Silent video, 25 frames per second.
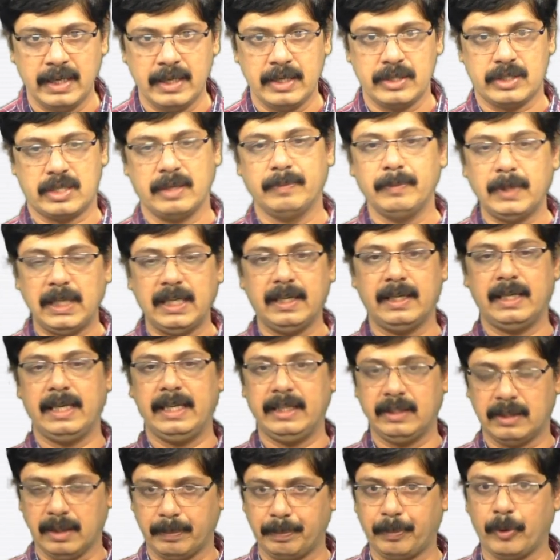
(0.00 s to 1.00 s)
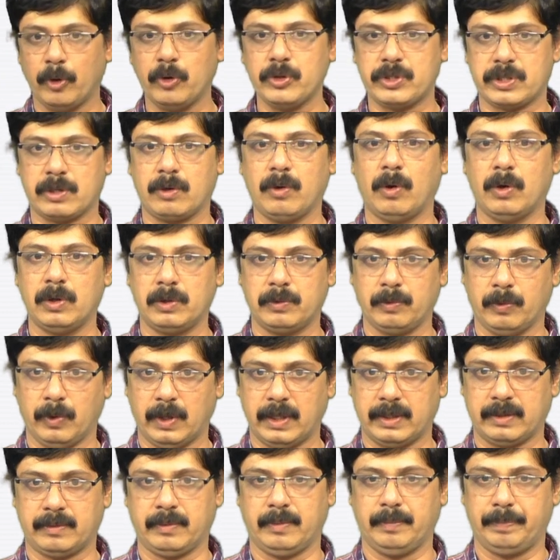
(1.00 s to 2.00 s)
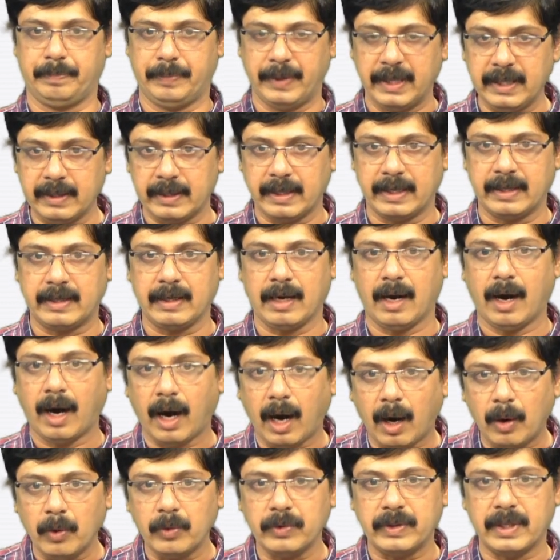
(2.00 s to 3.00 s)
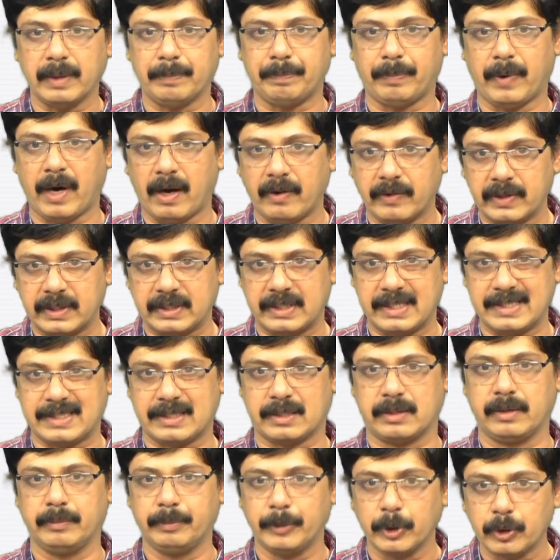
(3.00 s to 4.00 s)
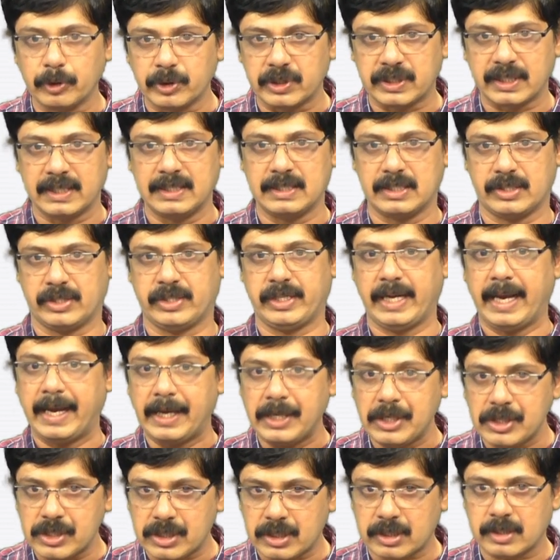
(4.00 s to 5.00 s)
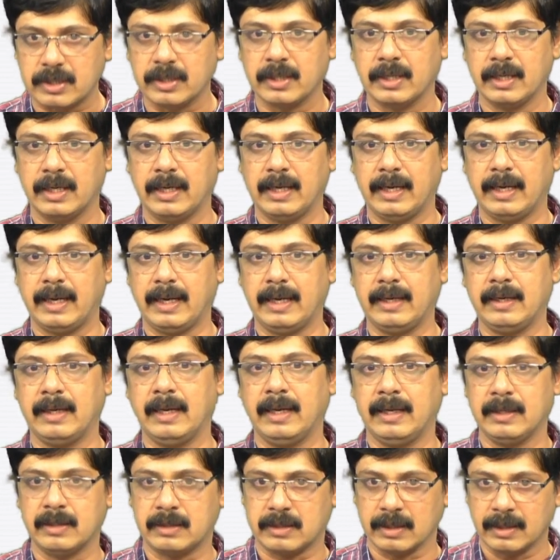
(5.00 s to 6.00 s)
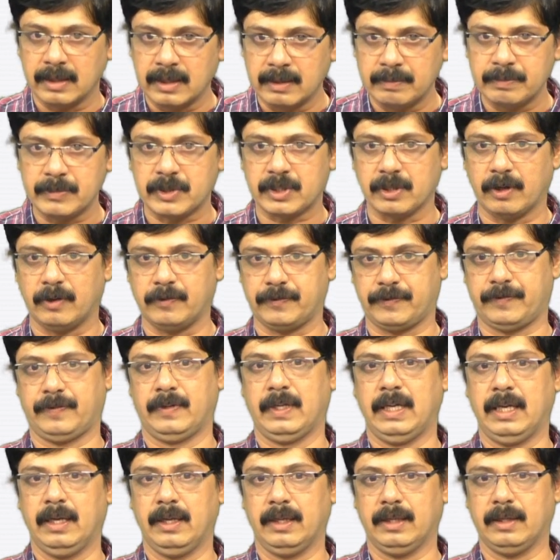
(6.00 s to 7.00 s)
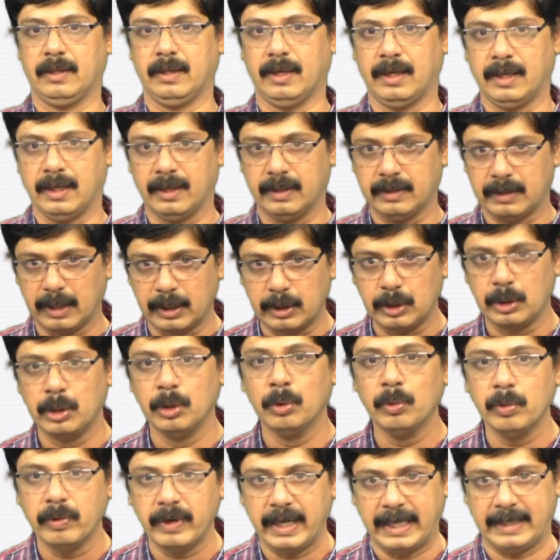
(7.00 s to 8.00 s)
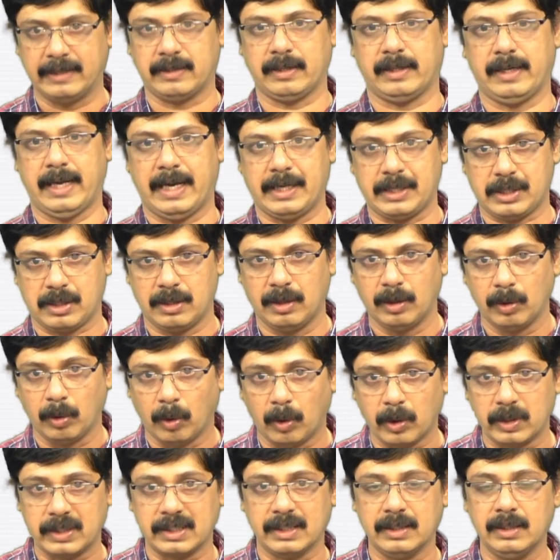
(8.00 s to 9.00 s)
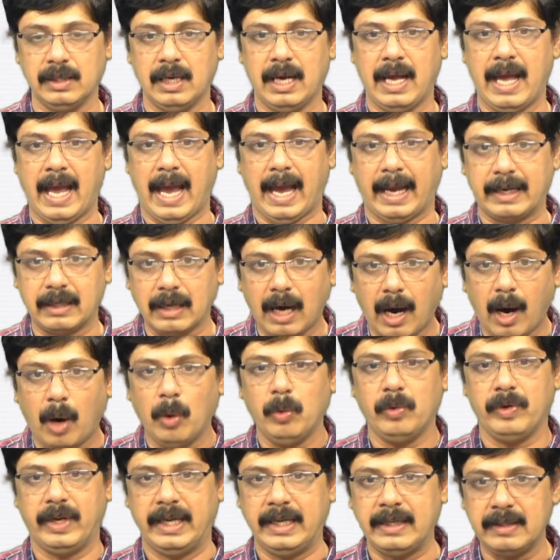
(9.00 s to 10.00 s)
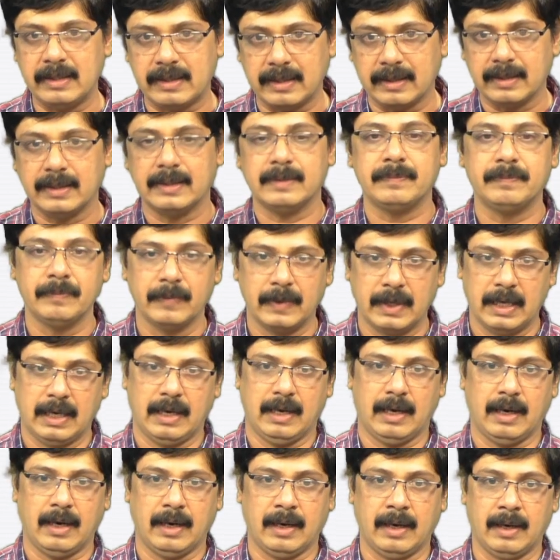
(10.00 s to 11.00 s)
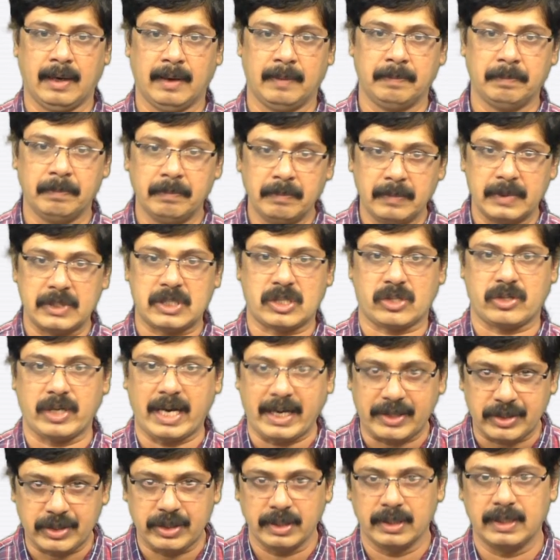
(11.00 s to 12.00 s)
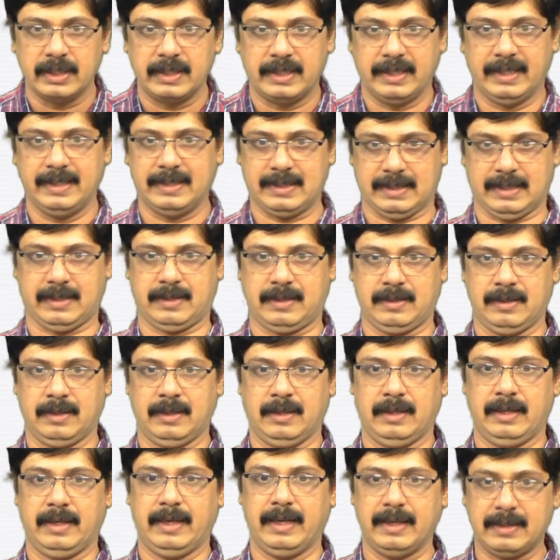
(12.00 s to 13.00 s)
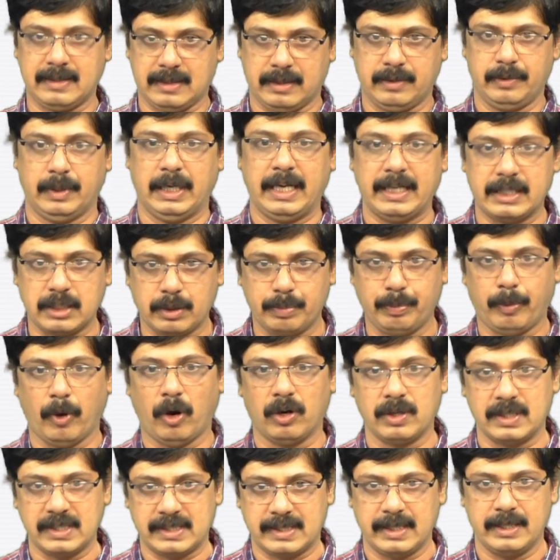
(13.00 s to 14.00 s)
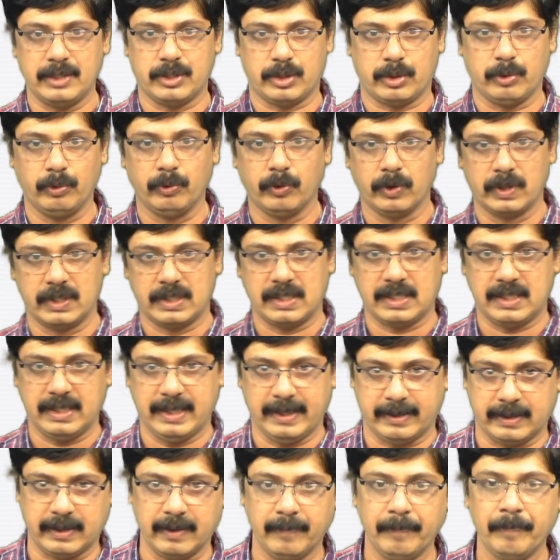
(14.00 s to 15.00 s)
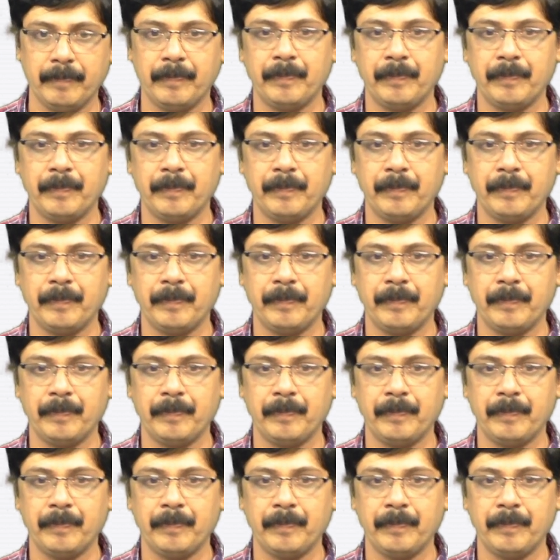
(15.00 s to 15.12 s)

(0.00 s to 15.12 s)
Similarly, in the post-Cold War period, how the power distribution changed in terms of the new international order and how India structured its policies towards it.